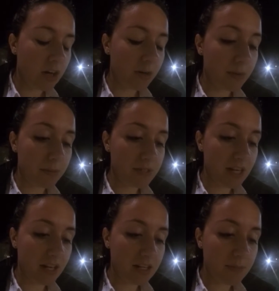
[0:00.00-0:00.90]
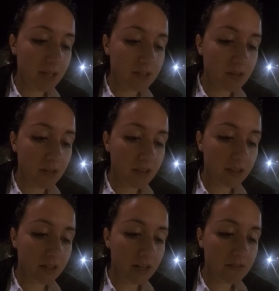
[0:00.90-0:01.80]
or had been pretending to be on duty at
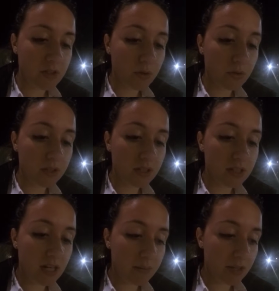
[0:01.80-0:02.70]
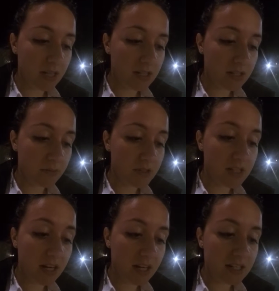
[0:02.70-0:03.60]
the graves, or the deputies, it
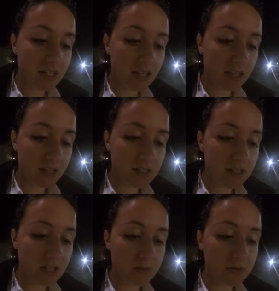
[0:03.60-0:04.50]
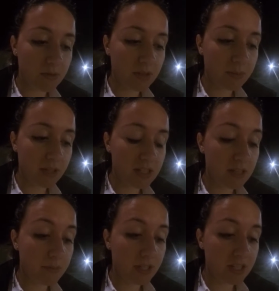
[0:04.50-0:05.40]
was not easy to get the distinction between the police
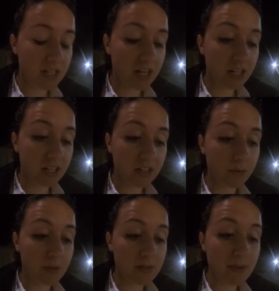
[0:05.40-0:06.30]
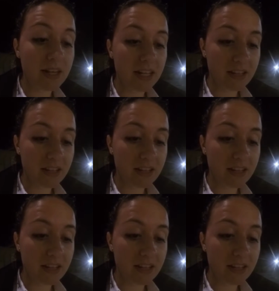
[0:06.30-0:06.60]
and the military clear in one's mind